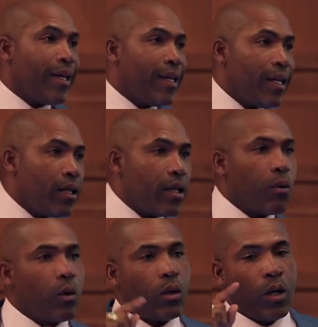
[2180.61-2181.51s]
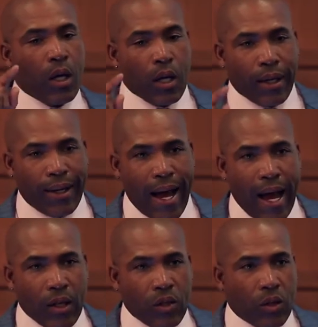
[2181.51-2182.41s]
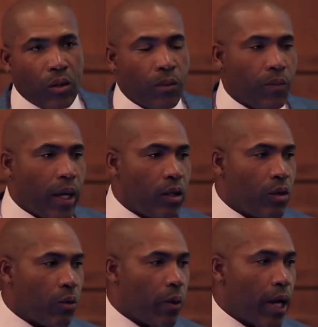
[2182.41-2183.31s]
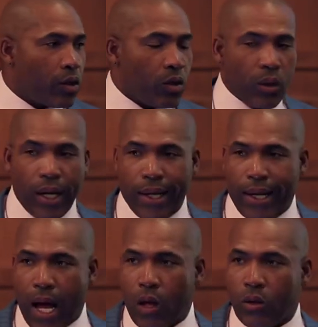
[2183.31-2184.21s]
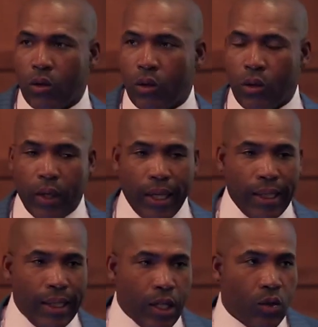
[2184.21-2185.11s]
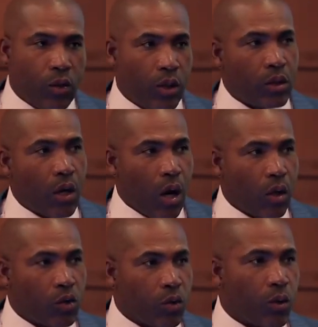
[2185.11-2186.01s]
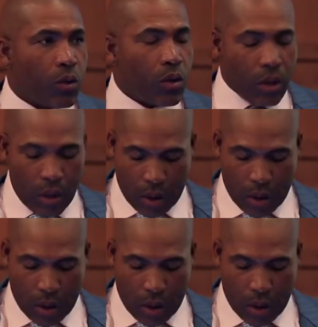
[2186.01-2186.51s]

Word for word: he that will guide you and direct you and counsel you and lead you into all truth.